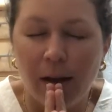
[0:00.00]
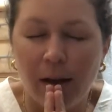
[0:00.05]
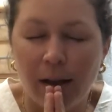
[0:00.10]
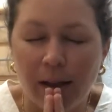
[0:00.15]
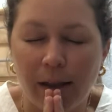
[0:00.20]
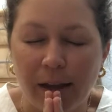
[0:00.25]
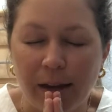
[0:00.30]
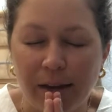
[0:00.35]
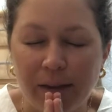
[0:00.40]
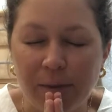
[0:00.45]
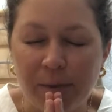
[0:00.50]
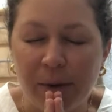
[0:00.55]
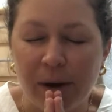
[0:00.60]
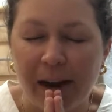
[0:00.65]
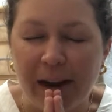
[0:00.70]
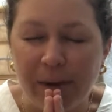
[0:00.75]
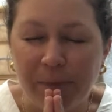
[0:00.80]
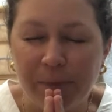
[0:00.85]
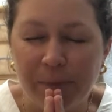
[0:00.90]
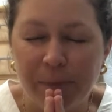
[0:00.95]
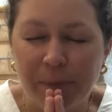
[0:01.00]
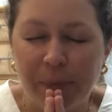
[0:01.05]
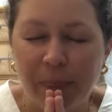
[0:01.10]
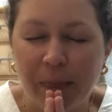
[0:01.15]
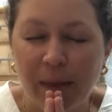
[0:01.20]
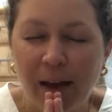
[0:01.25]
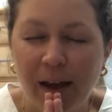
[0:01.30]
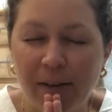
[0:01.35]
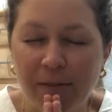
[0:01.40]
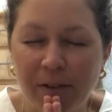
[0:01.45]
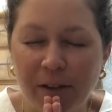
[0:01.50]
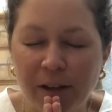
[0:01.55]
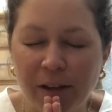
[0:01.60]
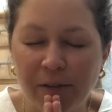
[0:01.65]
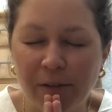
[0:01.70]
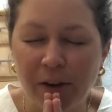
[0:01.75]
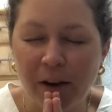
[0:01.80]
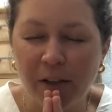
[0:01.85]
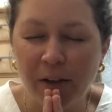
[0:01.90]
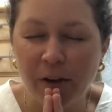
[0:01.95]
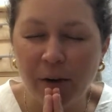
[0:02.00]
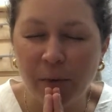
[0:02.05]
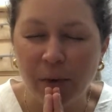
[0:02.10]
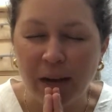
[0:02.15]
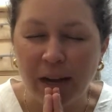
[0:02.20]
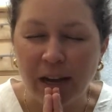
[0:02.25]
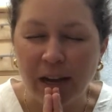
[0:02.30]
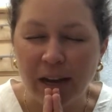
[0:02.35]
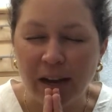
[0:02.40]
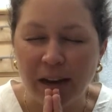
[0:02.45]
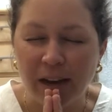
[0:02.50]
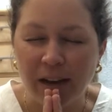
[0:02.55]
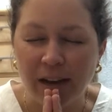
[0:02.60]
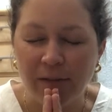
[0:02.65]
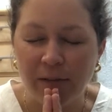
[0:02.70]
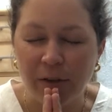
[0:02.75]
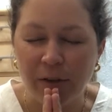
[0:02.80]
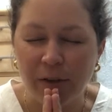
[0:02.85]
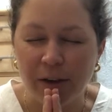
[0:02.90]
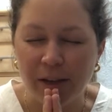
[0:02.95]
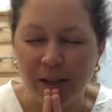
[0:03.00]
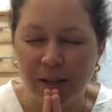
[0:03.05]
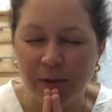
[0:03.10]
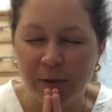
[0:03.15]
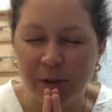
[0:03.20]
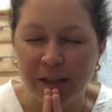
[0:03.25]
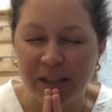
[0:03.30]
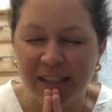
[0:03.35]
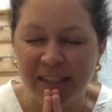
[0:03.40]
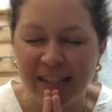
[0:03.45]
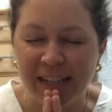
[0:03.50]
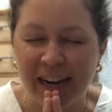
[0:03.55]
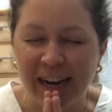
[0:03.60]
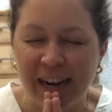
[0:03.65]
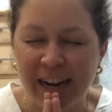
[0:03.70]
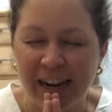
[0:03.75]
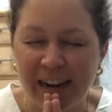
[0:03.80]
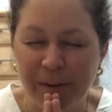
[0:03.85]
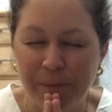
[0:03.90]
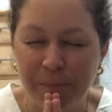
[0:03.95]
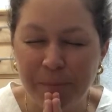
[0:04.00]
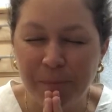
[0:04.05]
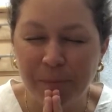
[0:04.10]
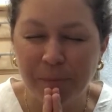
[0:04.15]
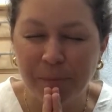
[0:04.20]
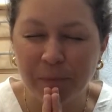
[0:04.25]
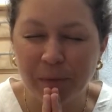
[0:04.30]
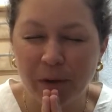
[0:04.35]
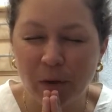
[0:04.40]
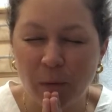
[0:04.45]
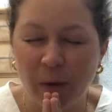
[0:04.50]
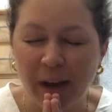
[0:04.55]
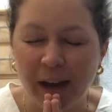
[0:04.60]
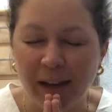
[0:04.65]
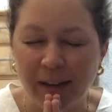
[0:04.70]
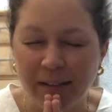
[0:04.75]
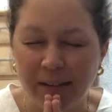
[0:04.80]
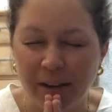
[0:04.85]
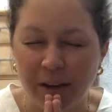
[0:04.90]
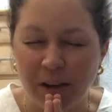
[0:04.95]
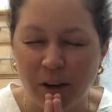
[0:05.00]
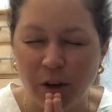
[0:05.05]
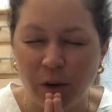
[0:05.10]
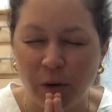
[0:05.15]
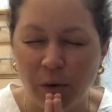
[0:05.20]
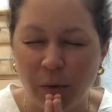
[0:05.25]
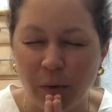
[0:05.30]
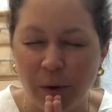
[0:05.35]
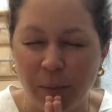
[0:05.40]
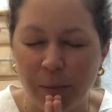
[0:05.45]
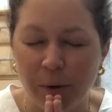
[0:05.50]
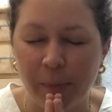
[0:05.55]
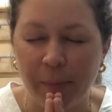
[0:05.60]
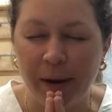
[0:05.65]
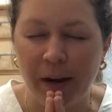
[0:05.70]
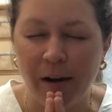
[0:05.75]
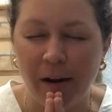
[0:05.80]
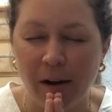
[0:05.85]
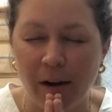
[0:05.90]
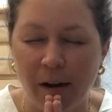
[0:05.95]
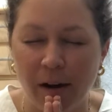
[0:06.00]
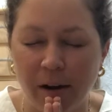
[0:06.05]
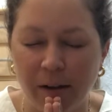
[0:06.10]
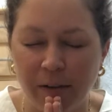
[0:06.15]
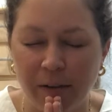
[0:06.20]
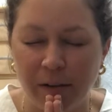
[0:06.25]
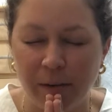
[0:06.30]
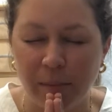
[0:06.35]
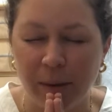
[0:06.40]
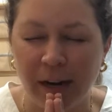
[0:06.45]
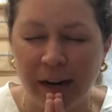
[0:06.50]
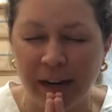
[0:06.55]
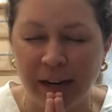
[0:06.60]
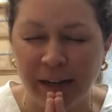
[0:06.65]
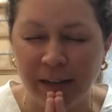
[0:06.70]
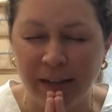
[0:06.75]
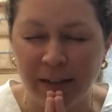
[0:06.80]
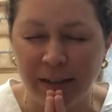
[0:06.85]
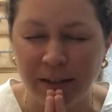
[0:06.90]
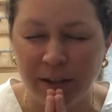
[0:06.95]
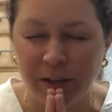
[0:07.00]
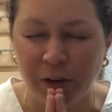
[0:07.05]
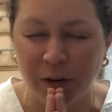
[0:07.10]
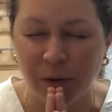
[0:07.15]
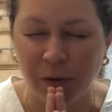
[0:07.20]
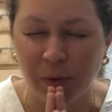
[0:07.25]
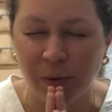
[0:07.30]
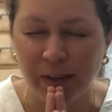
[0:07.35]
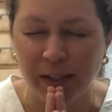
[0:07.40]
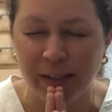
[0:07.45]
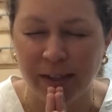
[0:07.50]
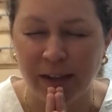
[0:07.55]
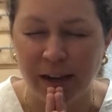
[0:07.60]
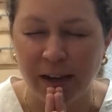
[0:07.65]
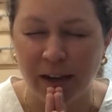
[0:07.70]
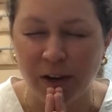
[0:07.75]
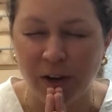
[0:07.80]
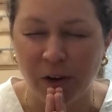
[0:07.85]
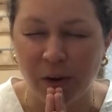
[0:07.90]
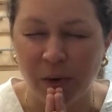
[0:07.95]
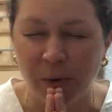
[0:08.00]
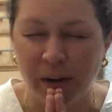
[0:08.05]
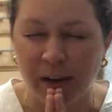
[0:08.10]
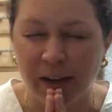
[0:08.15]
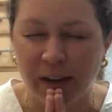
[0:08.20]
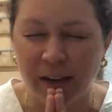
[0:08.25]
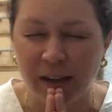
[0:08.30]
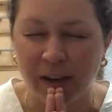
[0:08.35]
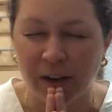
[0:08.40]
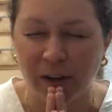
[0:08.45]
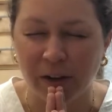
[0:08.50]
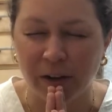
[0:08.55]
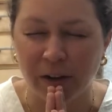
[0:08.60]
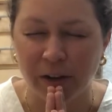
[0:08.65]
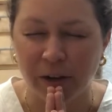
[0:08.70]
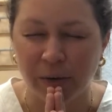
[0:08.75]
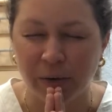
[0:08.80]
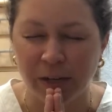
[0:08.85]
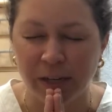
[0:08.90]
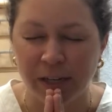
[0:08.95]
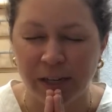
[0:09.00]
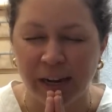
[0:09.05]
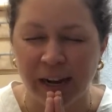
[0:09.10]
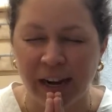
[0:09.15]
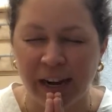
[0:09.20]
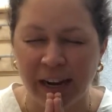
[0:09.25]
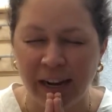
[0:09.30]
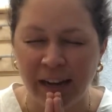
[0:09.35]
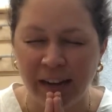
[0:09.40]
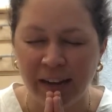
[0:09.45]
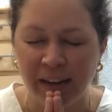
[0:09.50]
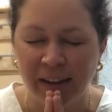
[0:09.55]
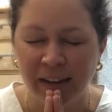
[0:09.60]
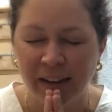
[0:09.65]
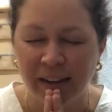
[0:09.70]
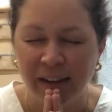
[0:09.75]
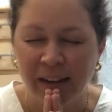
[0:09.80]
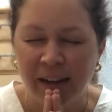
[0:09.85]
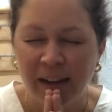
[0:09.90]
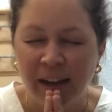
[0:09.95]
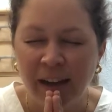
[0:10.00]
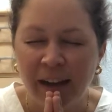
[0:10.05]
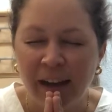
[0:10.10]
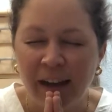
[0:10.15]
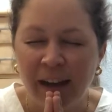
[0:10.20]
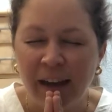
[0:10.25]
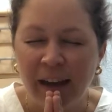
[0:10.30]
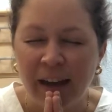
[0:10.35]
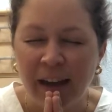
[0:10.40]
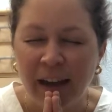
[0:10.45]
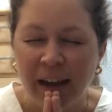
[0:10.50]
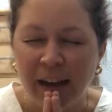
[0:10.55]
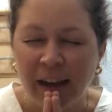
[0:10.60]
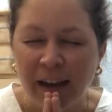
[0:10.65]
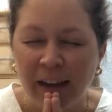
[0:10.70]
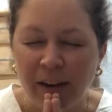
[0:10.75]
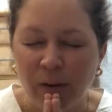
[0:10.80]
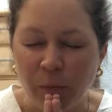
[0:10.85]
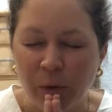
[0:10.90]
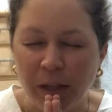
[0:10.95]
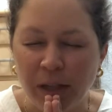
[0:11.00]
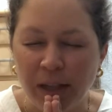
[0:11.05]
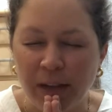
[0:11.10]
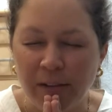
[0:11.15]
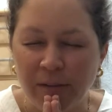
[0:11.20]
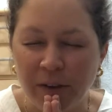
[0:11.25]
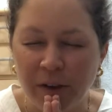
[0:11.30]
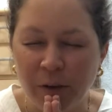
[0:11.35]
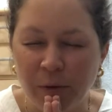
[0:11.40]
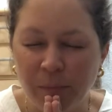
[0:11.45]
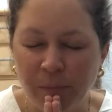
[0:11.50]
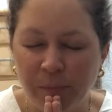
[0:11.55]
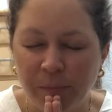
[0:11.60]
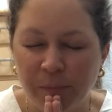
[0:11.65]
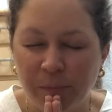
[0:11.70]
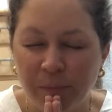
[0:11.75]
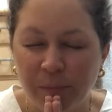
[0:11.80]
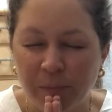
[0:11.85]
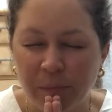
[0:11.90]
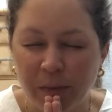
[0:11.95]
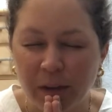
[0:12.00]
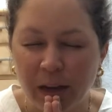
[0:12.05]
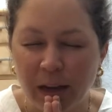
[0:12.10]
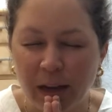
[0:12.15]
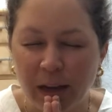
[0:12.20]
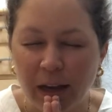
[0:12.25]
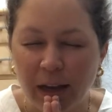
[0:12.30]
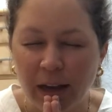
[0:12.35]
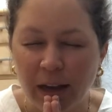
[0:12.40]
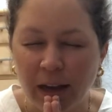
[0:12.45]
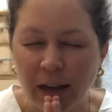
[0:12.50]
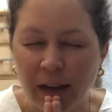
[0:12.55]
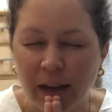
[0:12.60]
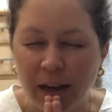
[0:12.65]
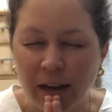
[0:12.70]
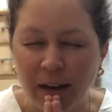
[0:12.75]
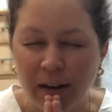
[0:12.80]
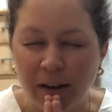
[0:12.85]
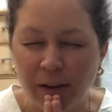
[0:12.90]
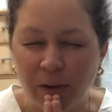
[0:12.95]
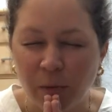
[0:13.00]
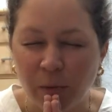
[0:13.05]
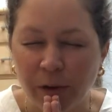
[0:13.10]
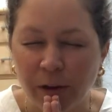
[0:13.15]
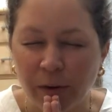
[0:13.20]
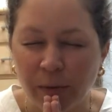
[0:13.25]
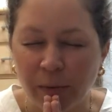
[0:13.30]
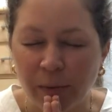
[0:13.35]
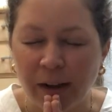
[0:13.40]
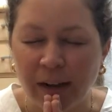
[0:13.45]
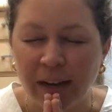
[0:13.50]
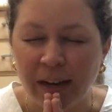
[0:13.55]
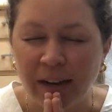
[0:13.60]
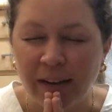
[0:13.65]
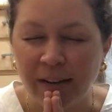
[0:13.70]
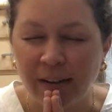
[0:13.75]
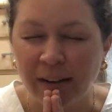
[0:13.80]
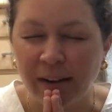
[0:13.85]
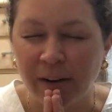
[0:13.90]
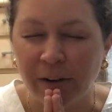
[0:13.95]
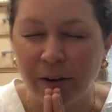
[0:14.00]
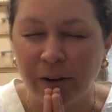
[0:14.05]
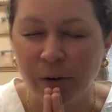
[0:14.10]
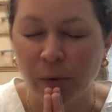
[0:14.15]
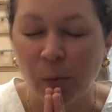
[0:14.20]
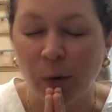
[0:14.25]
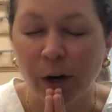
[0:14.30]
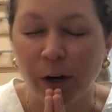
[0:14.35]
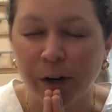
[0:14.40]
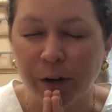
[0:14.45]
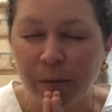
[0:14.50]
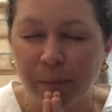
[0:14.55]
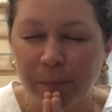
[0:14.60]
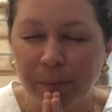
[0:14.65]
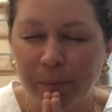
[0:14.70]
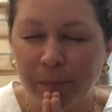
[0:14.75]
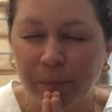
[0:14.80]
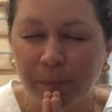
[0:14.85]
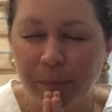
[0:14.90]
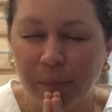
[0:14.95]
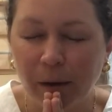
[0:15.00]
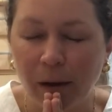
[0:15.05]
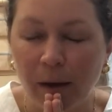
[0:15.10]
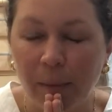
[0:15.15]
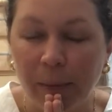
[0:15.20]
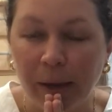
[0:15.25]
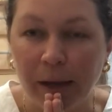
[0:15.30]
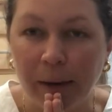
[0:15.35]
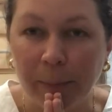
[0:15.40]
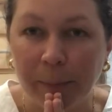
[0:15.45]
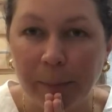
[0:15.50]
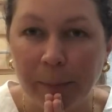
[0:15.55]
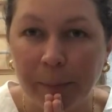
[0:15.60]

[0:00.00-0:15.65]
Let us pray. Heavenly Father, we give you thanks for this day. We ask that you prepare our hearts and minds to see you and hear you today. And we love you, and we are ready to hear your word. Amen.